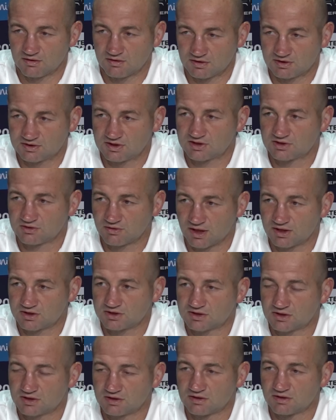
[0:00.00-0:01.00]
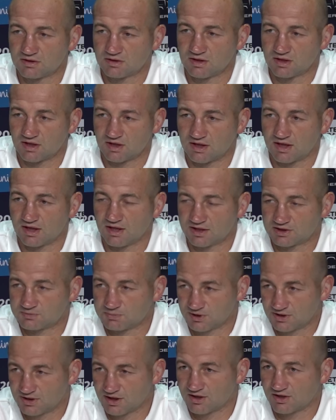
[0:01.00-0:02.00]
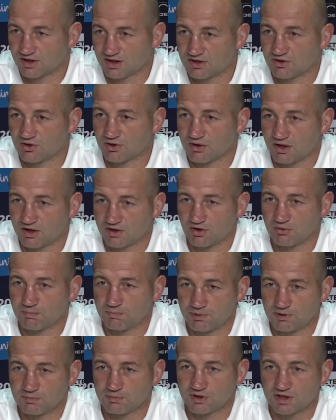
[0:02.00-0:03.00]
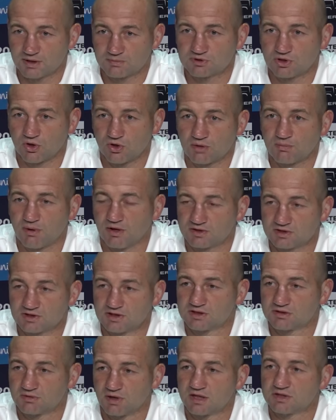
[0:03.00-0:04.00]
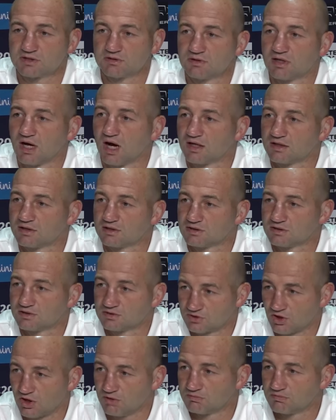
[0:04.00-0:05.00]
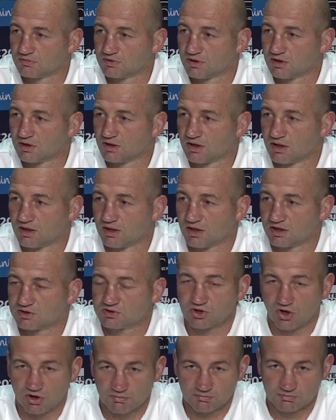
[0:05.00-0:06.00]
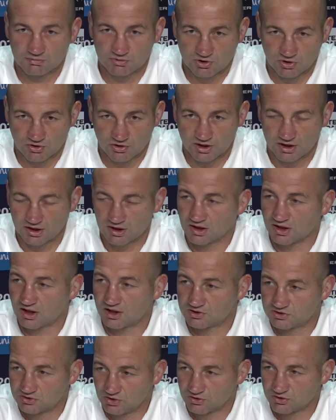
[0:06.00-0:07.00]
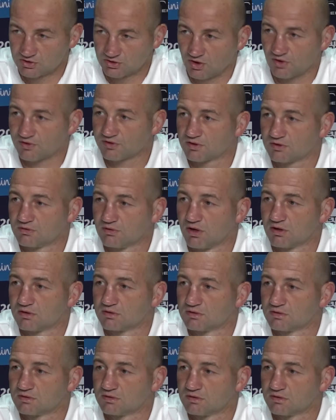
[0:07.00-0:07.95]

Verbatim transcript: The situation, and let's be clear here. I know I know people keep talking about the situation regarding Tom. Tom Curry has done nothing wrong.